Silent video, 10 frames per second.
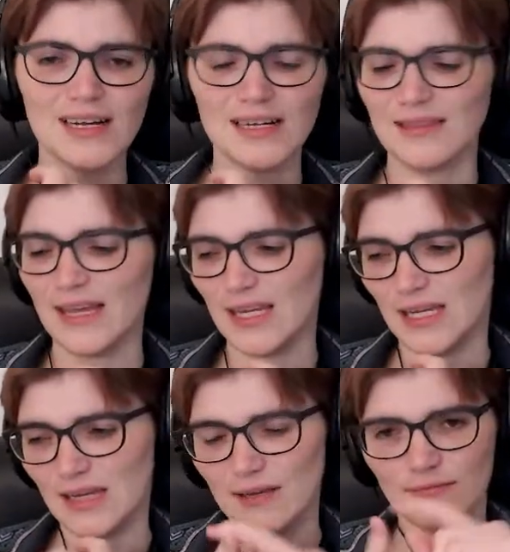
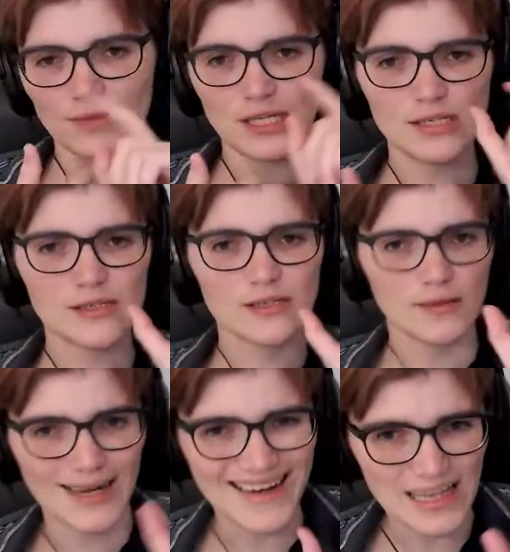They need
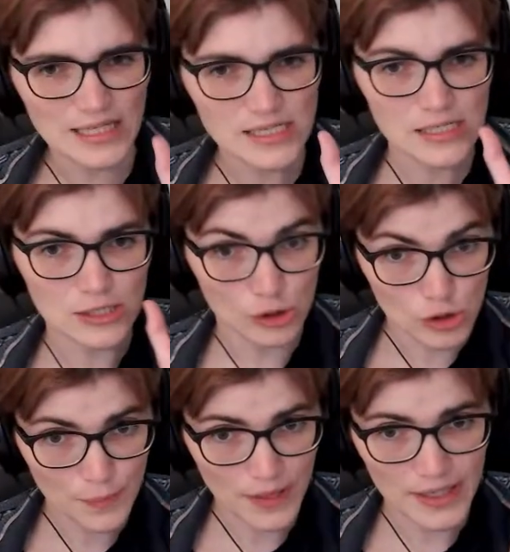a galaxy
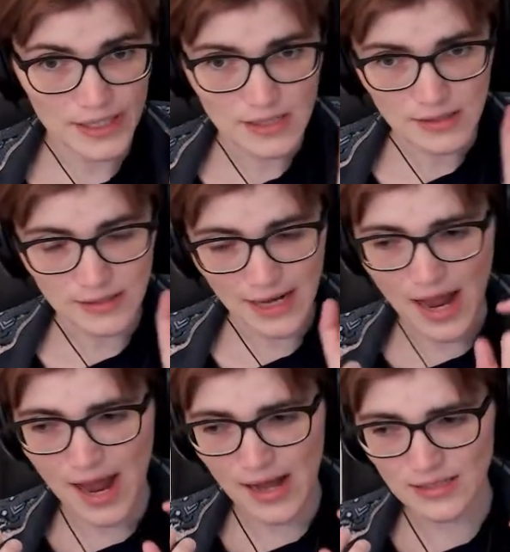close by that
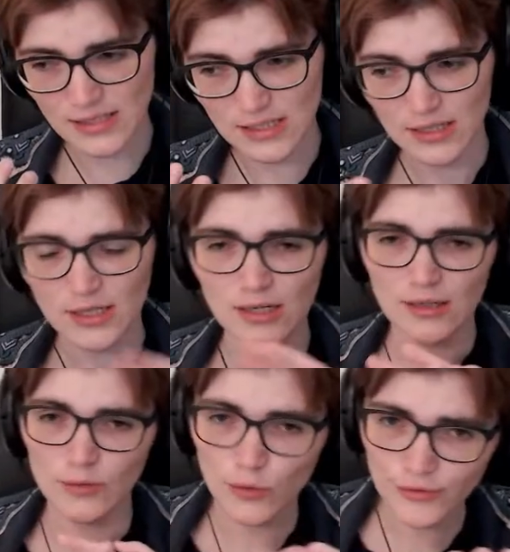has
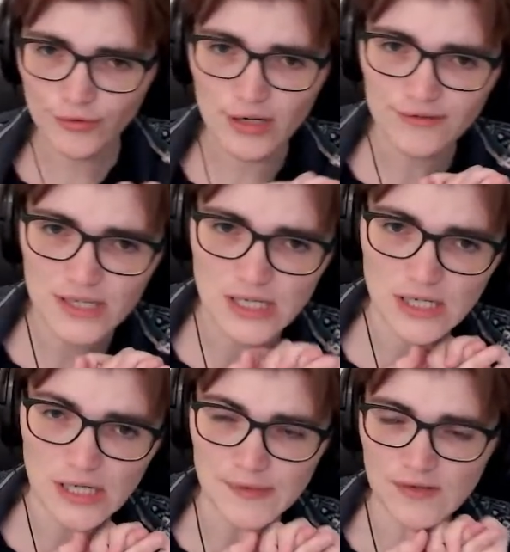all three of these
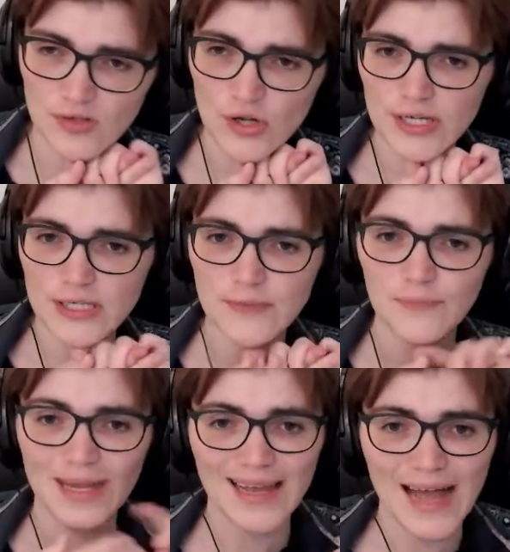types of stars
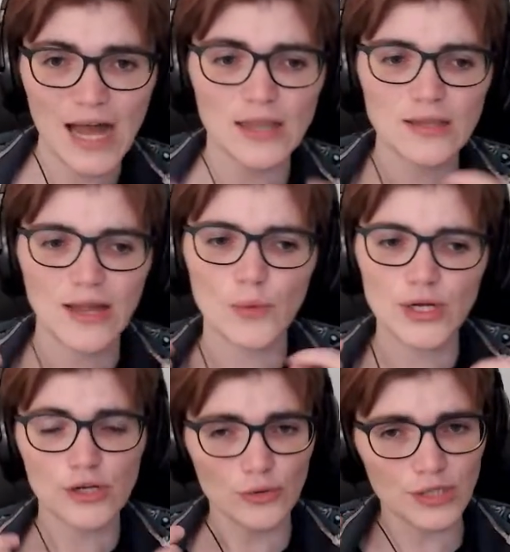and that we
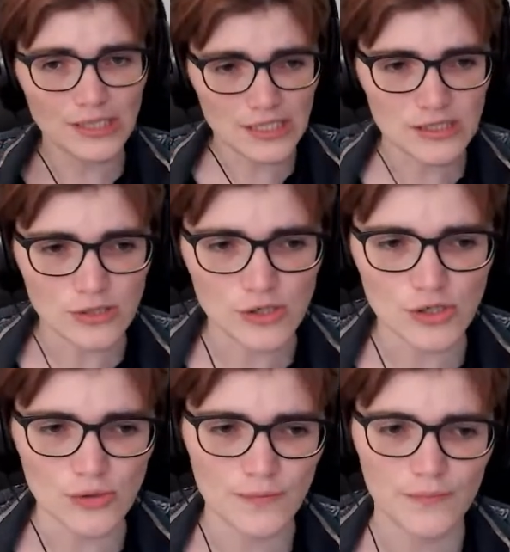know the distance
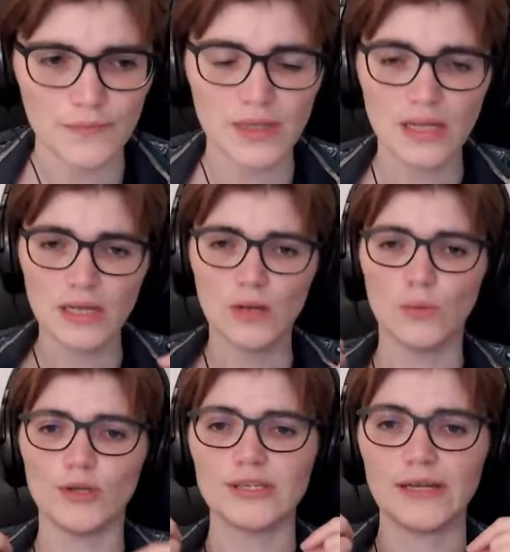to.
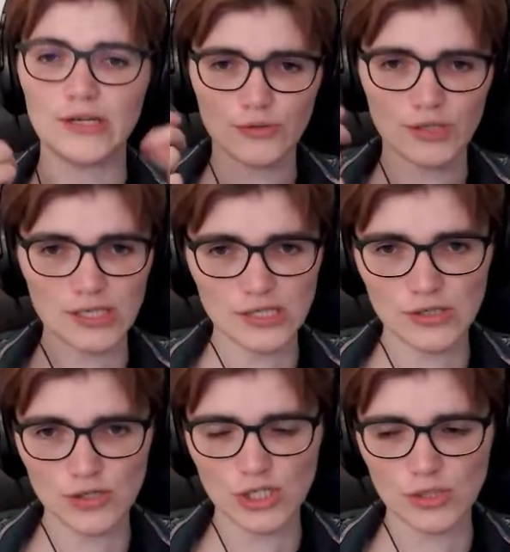Once they know the
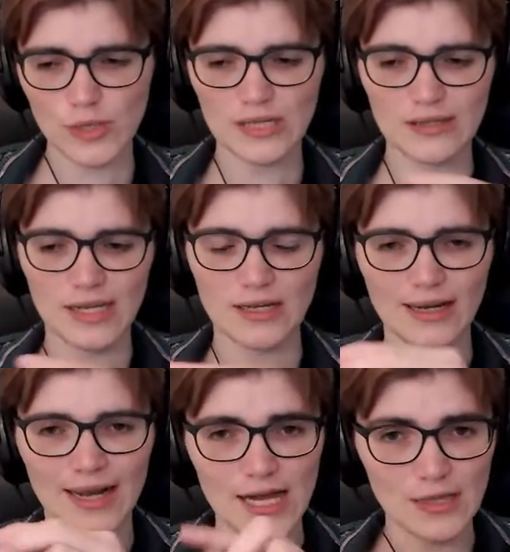distance to it, they can
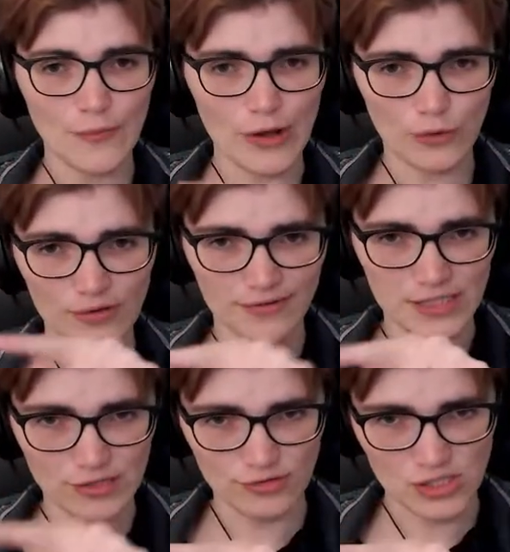calibrate all of
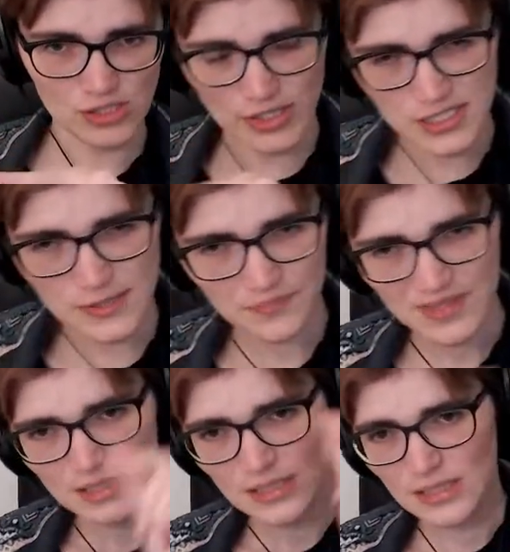these three stars.
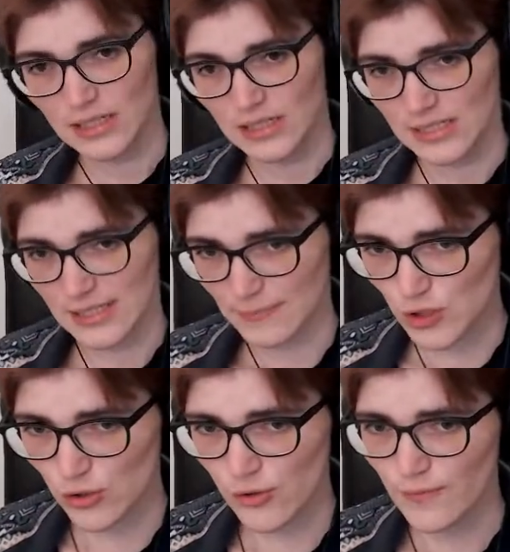Step
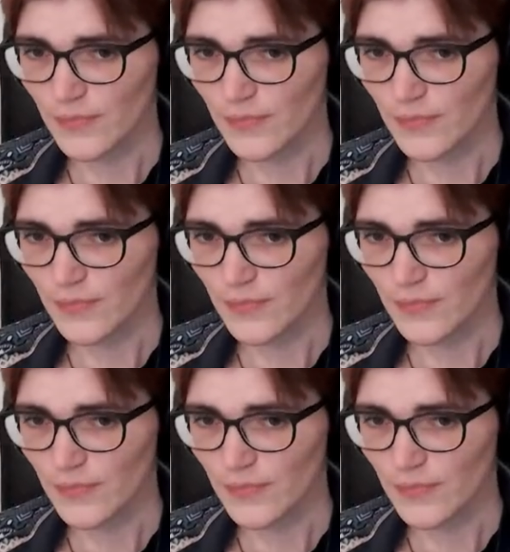2,